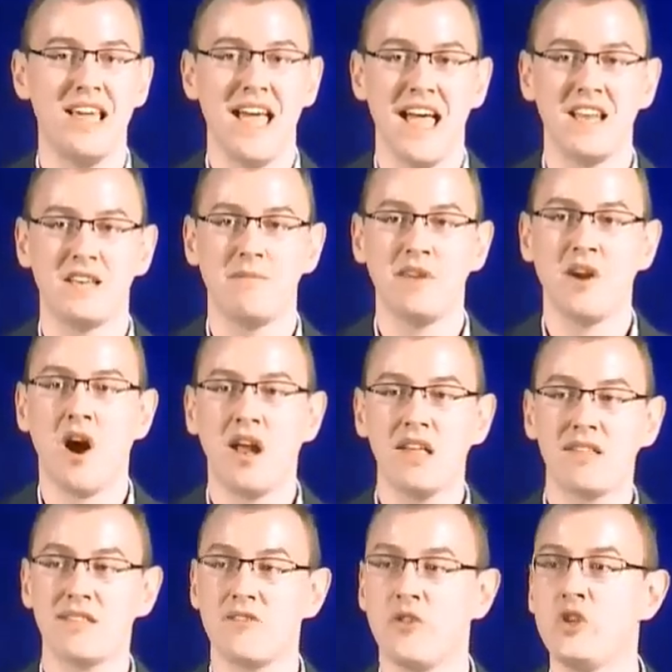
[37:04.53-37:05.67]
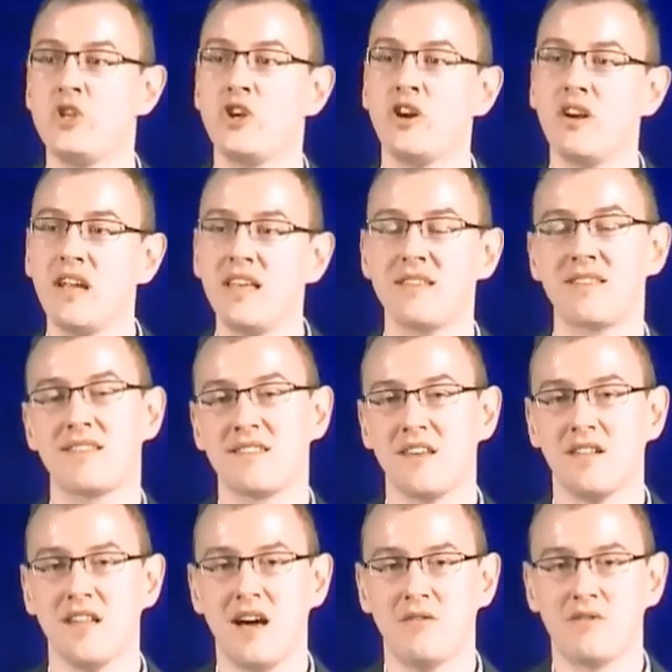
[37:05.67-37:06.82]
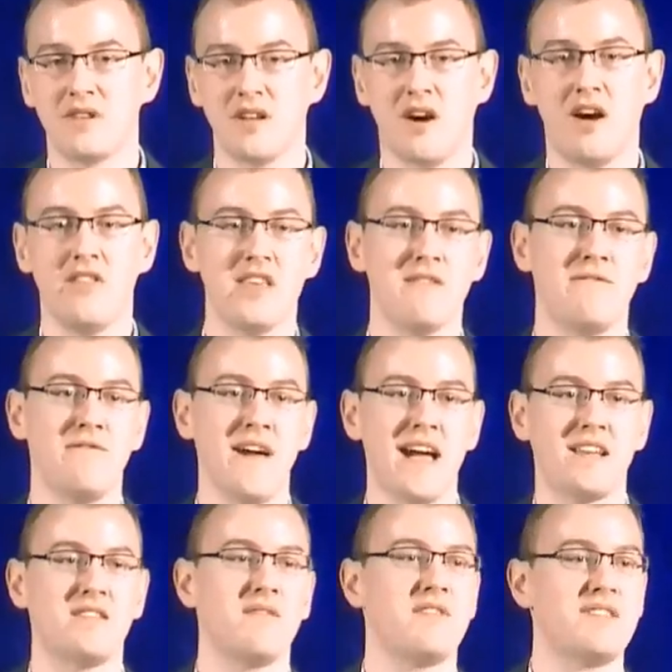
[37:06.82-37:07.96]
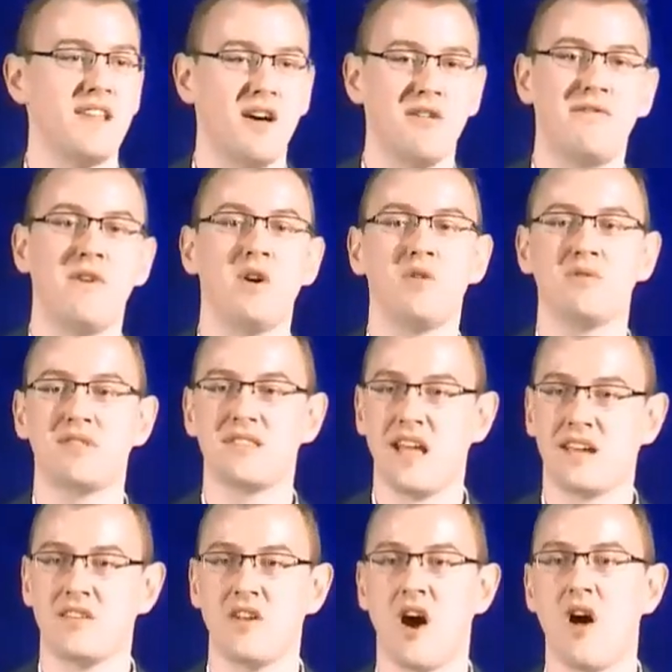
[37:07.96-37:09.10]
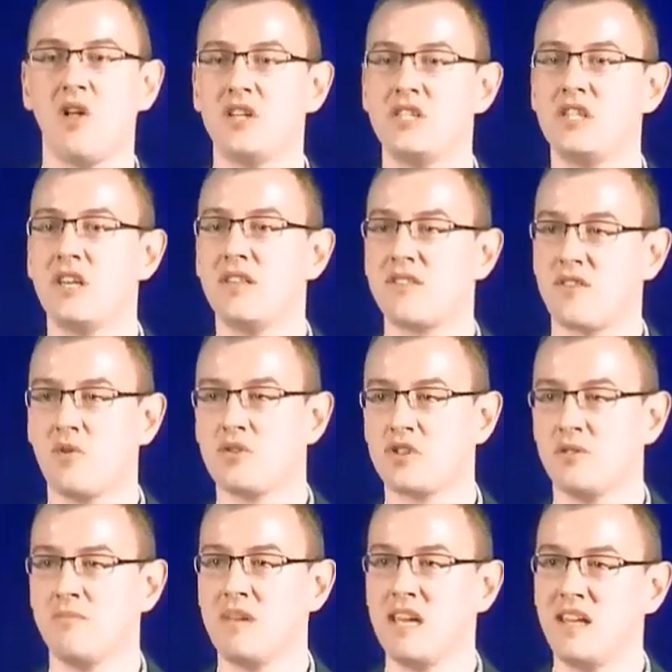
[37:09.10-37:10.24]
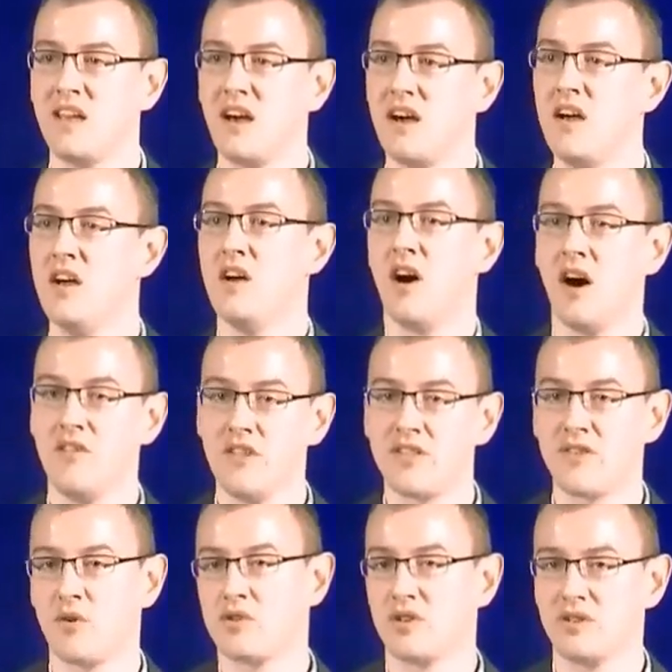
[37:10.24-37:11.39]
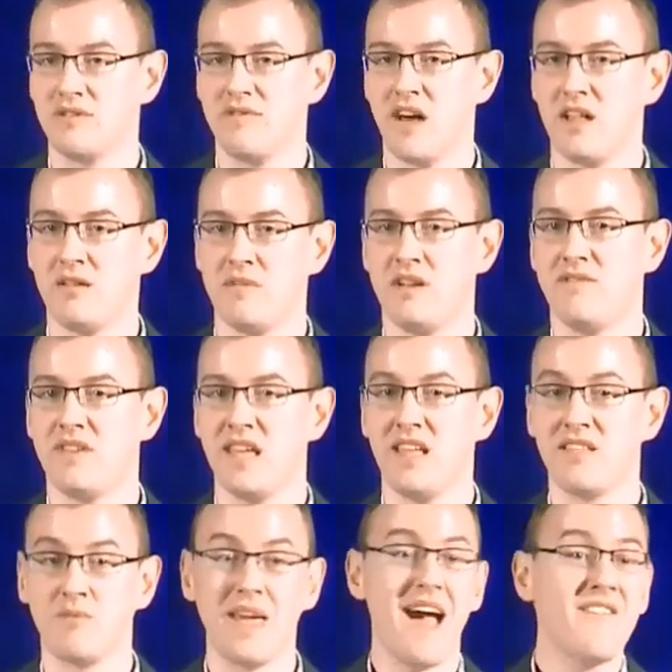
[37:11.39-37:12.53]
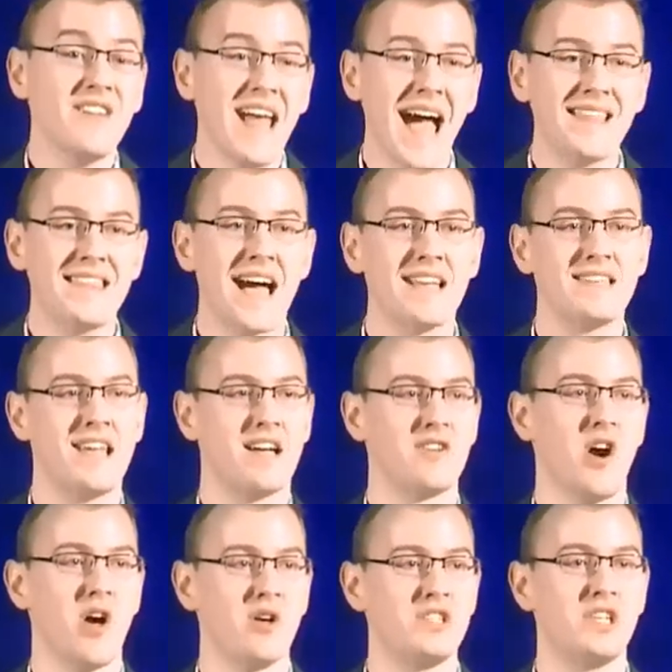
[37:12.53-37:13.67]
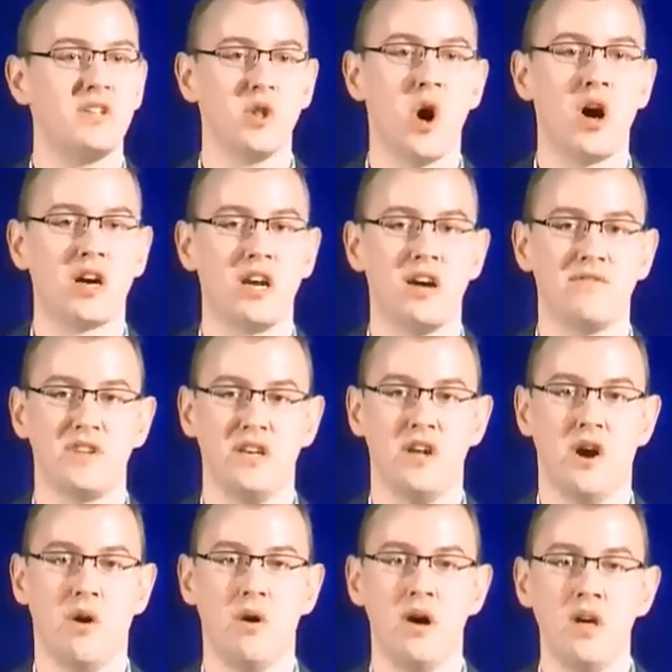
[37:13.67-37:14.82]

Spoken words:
And to be honest, the jury is still out on the effect of cell phones, technology, social media on the social development of kids. We haven't had that technology long enough to know.